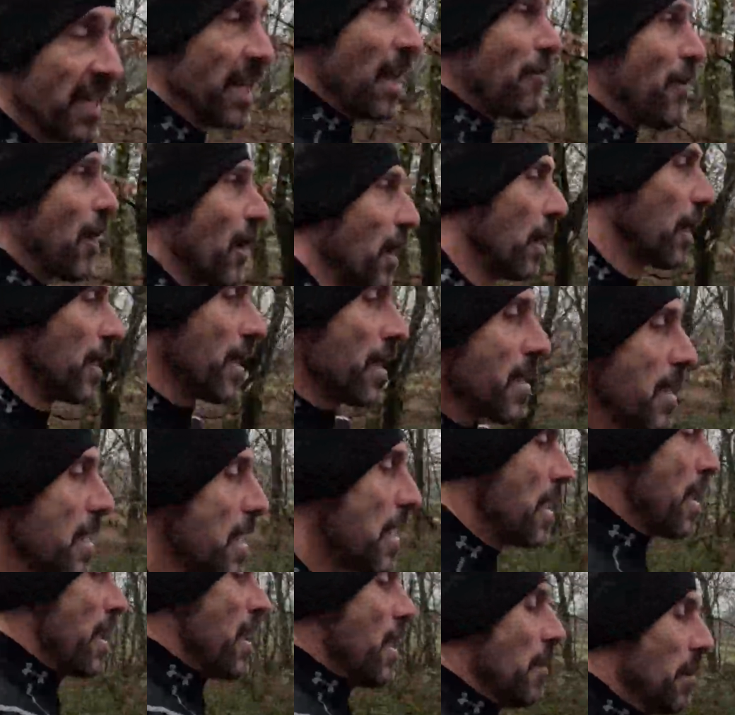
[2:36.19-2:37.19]
never,
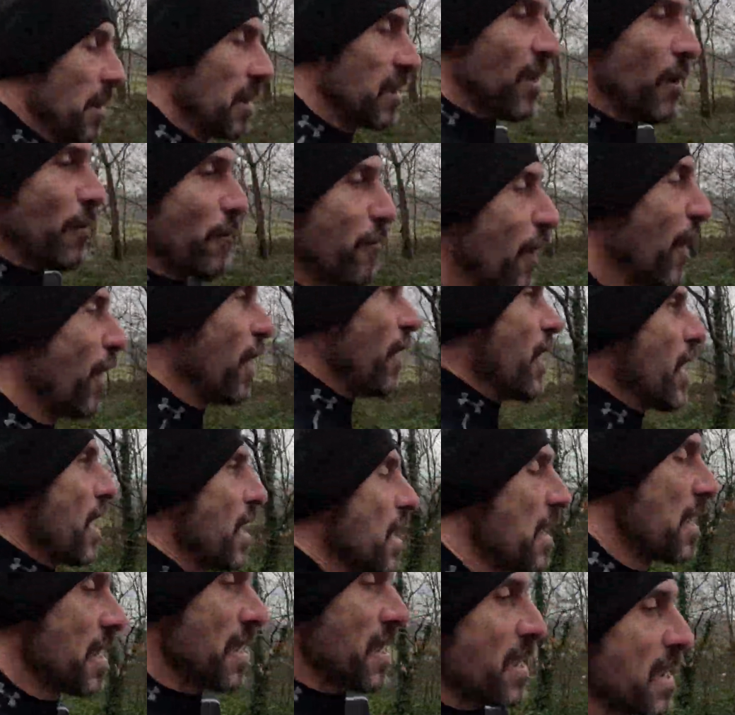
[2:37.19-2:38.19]
but so far
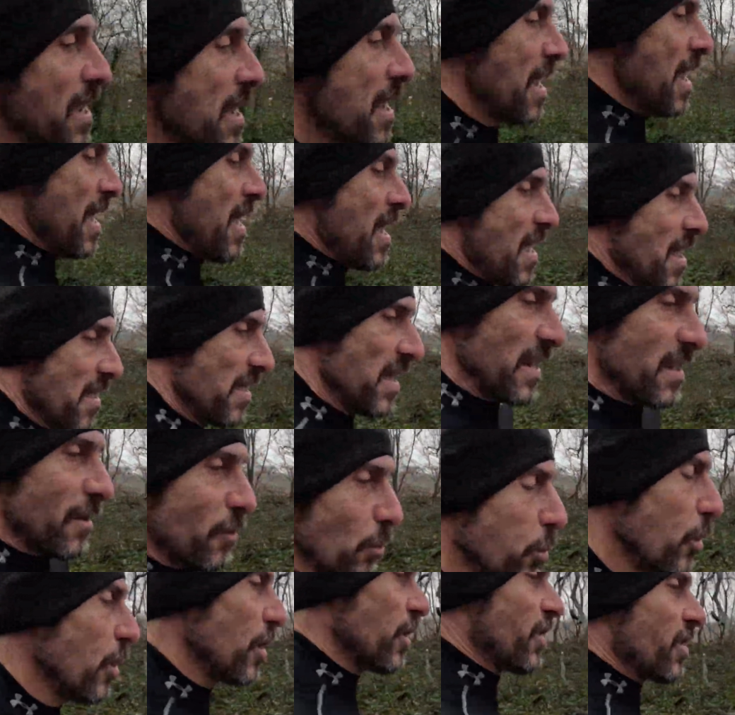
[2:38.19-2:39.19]
that's the
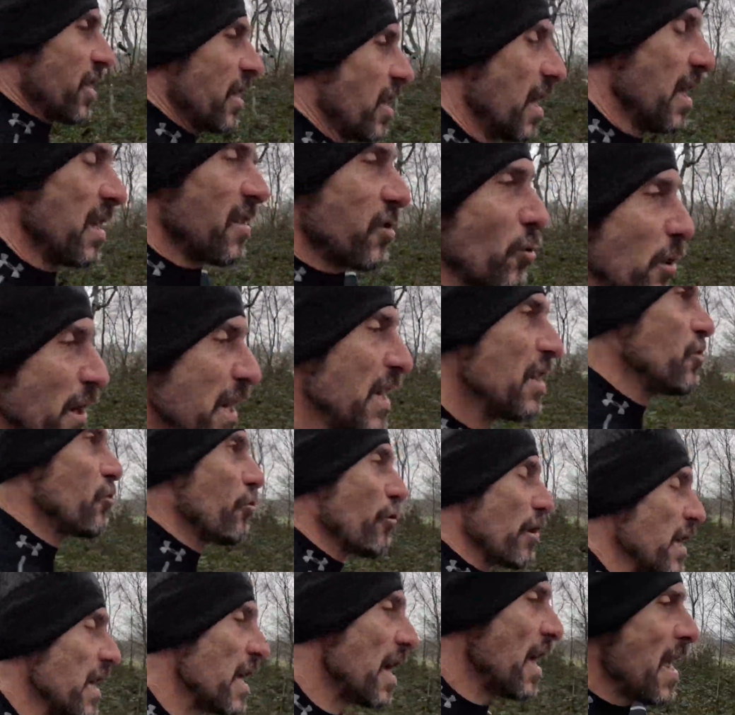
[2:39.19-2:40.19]
worst sort of
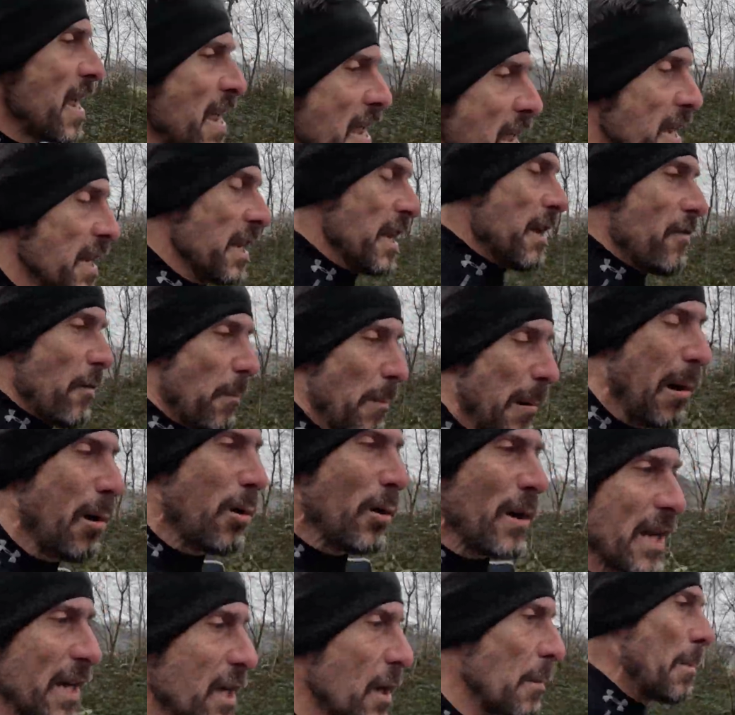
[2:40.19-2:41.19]
injury. Never
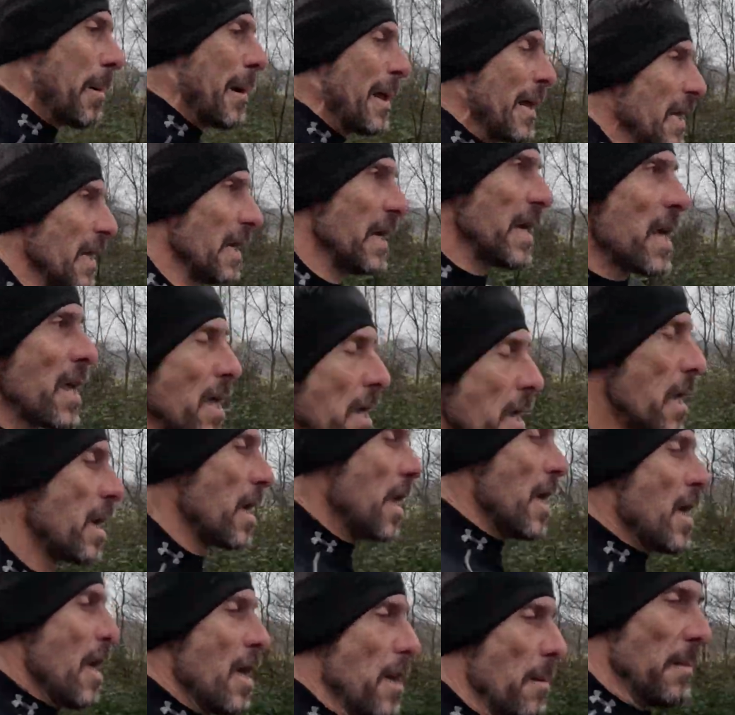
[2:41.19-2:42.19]
pulled it completely,
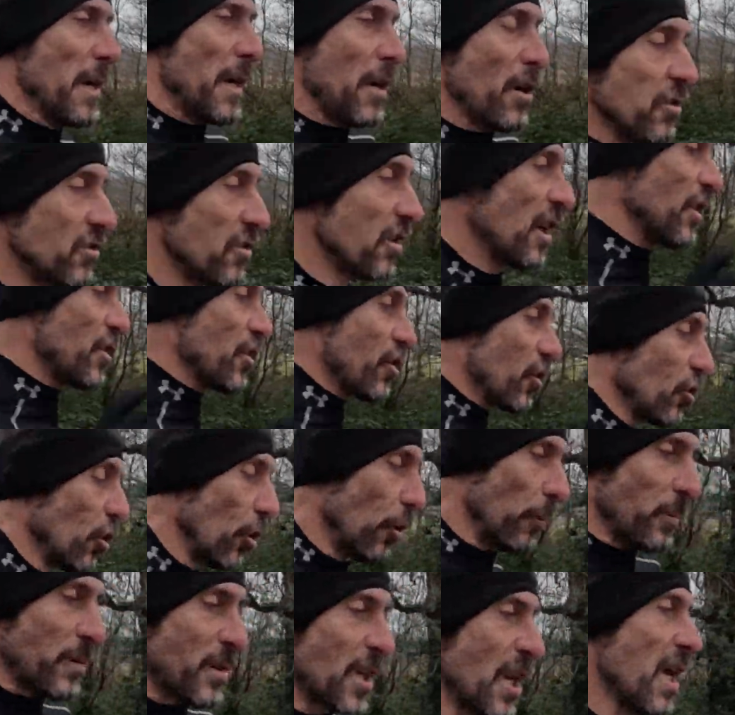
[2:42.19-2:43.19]
because I
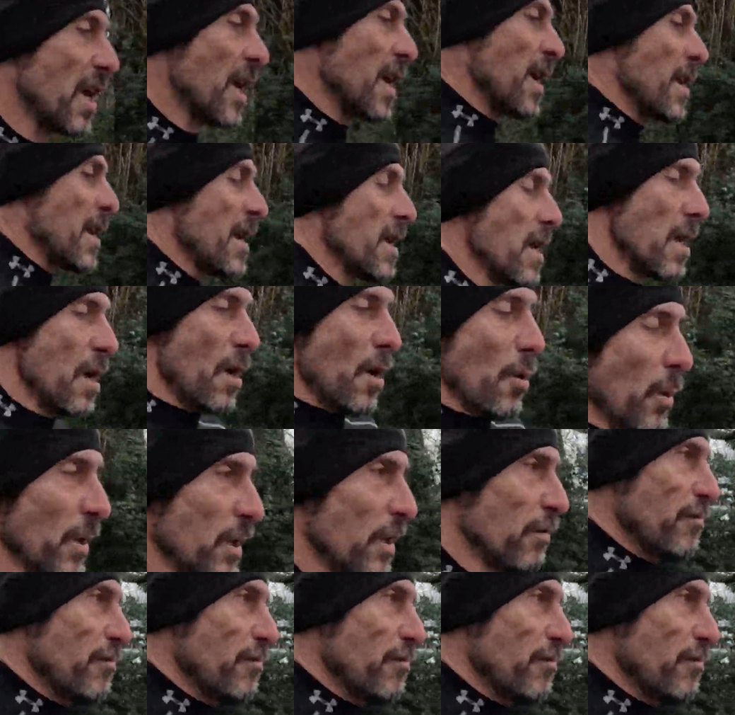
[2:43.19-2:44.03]
stopped when I